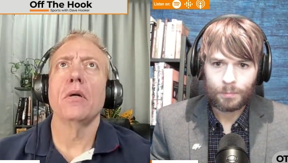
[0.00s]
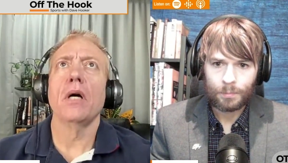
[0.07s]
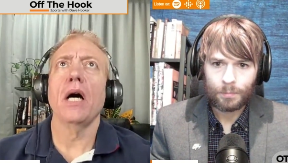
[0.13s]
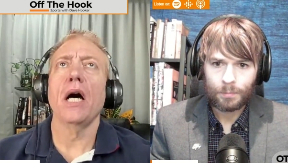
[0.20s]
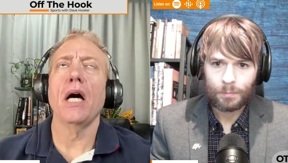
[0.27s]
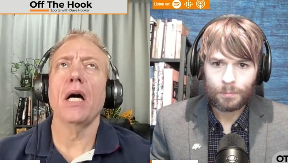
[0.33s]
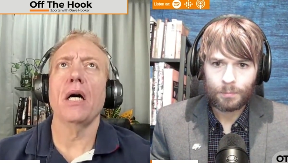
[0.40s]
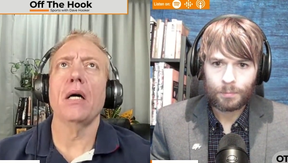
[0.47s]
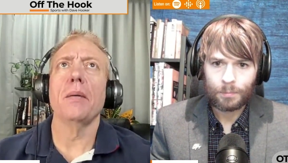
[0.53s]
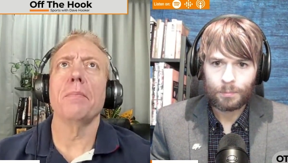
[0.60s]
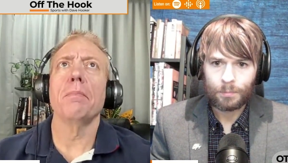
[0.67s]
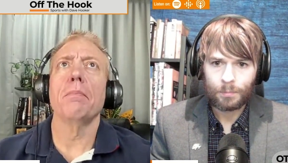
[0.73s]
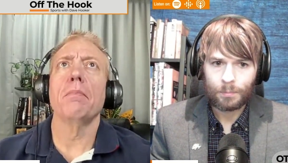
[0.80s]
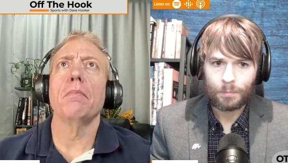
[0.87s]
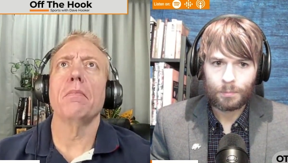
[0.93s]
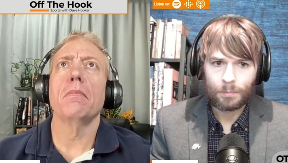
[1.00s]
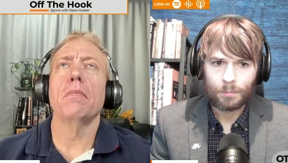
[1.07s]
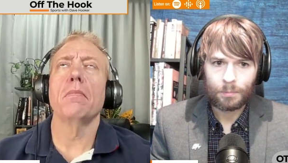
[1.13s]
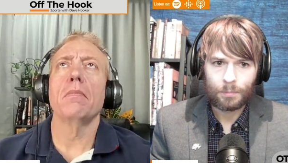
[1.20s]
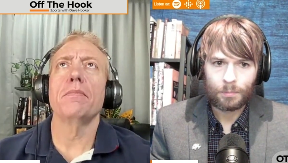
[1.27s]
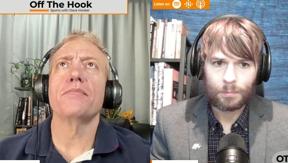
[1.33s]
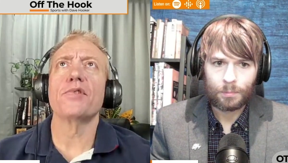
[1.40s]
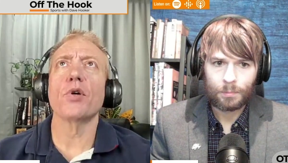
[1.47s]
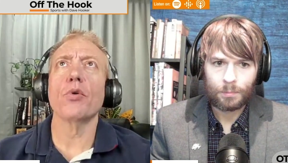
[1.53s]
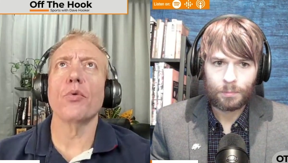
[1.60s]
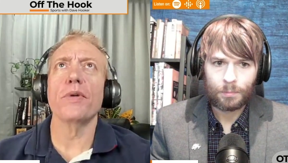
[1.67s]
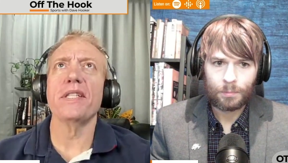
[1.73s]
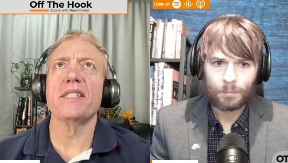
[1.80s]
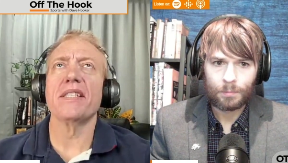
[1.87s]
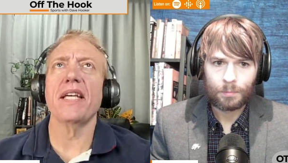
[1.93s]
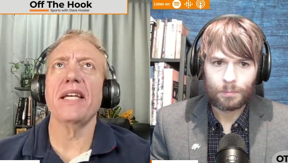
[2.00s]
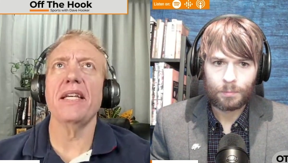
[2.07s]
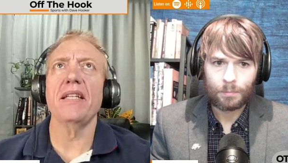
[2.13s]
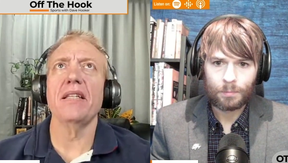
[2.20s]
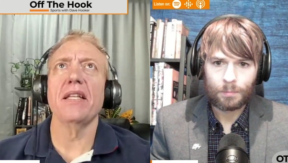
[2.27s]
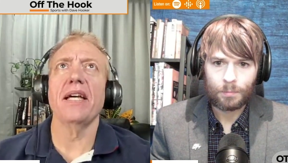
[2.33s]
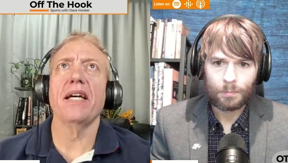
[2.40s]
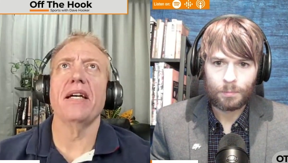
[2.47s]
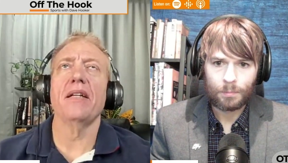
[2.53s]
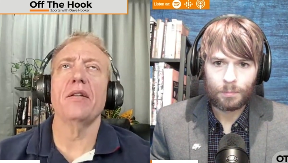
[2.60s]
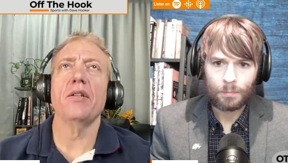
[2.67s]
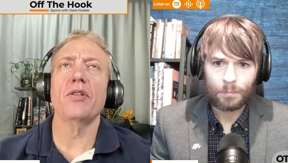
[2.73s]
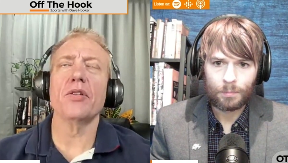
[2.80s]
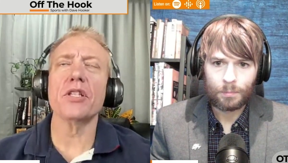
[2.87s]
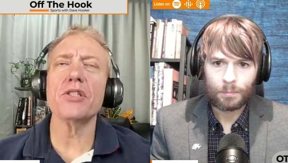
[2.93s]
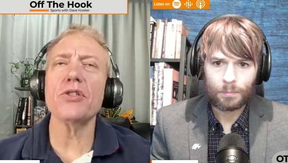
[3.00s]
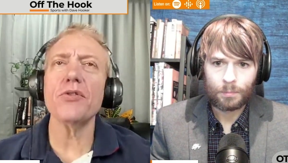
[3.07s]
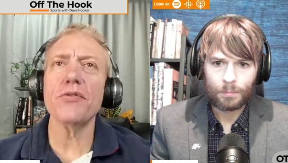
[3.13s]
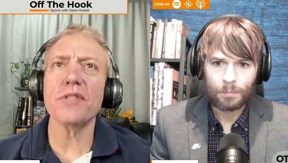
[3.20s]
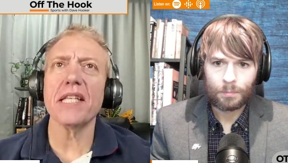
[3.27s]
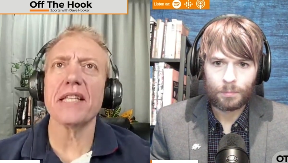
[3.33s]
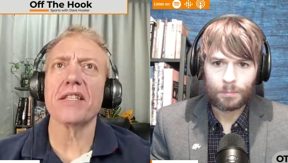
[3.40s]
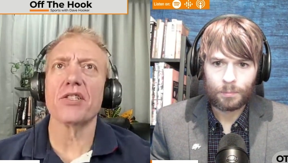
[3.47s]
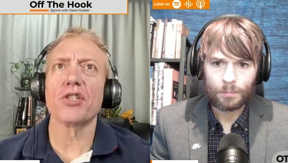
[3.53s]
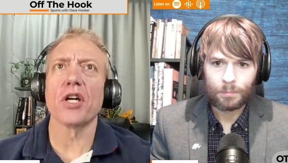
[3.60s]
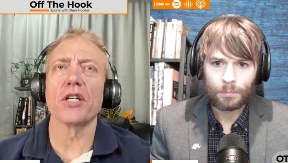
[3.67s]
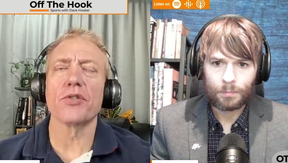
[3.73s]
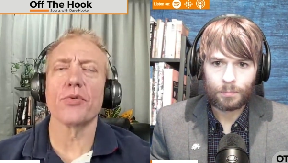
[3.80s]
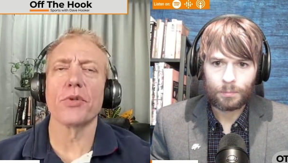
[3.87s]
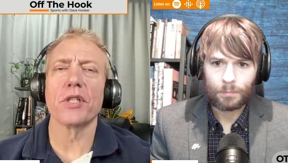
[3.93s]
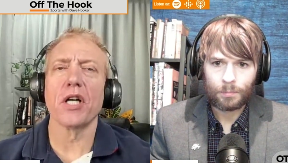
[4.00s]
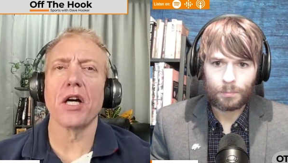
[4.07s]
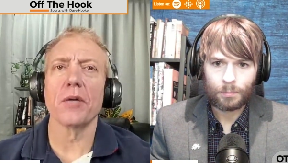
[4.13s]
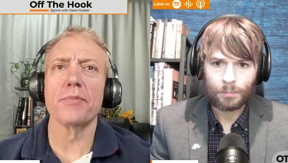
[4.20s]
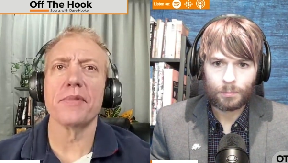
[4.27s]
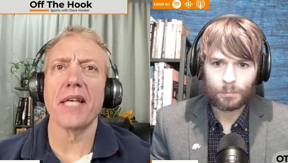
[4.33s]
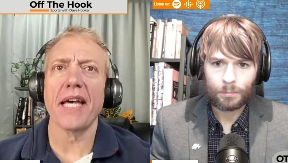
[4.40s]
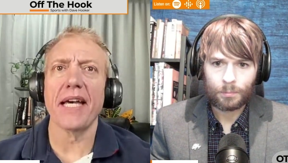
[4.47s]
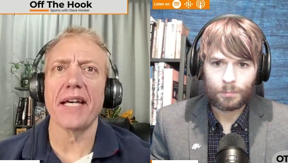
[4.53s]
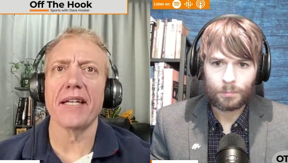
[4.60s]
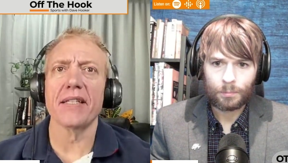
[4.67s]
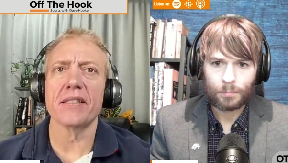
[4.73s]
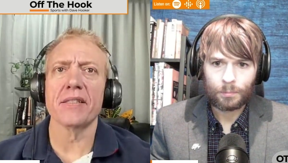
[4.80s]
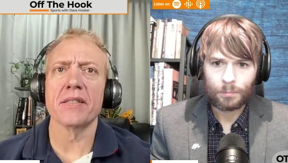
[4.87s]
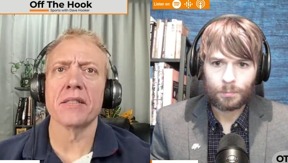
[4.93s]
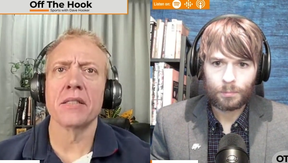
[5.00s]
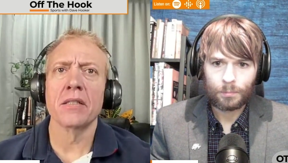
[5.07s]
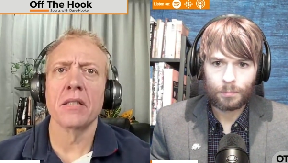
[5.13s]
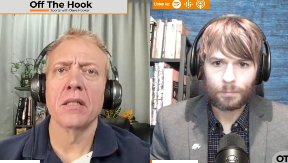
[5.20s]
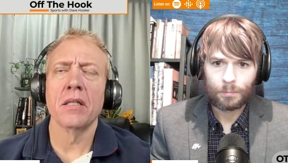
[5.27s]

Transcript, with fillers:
Speaker 1: Um, so are we saying that because you, you said that Joshua Dobbs has